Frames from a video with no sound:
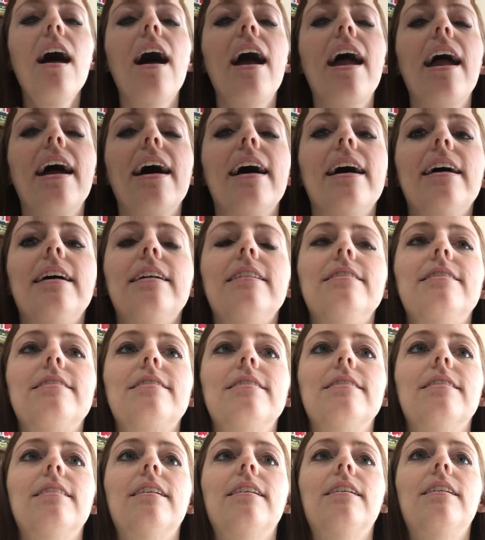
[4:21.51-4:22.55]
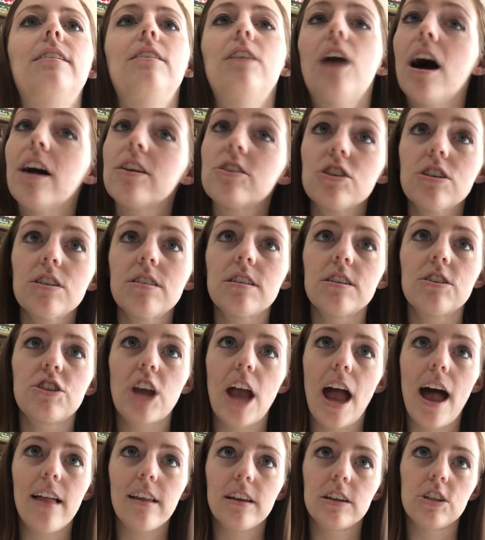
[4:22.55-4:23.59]
And not just the
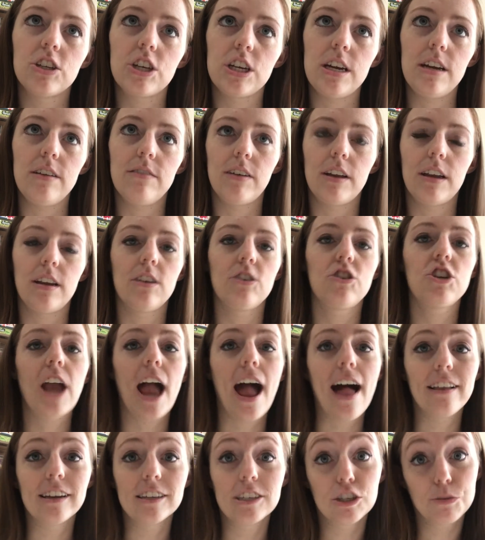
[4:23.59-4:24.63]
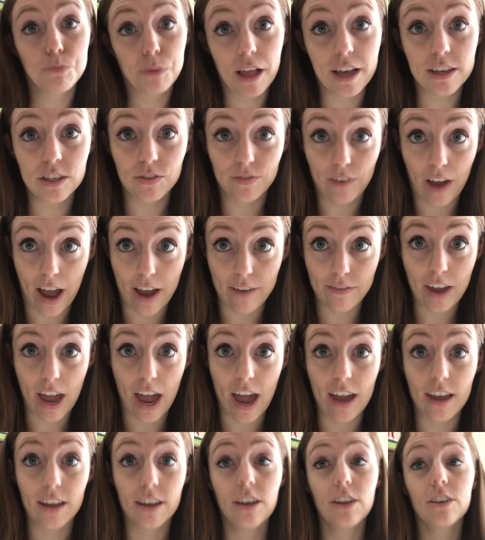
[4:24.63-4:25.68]
challenge, even challenge plus
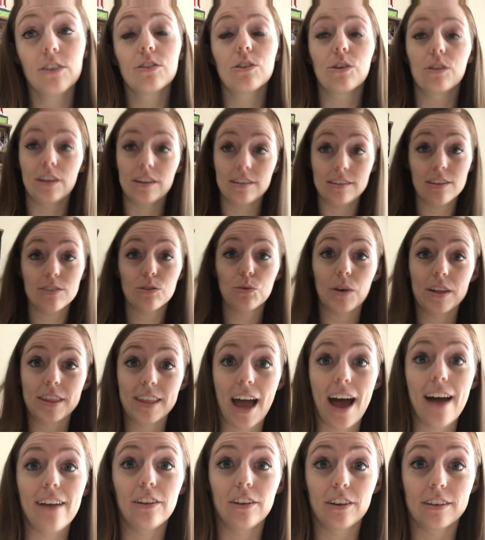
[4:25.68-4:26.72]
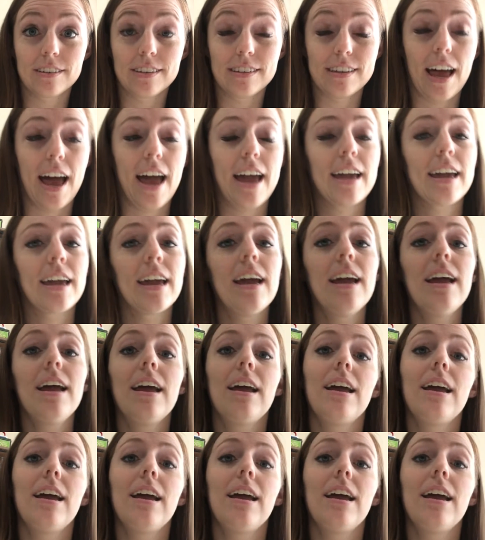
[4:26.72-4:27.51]
5K. So this is what that looks like.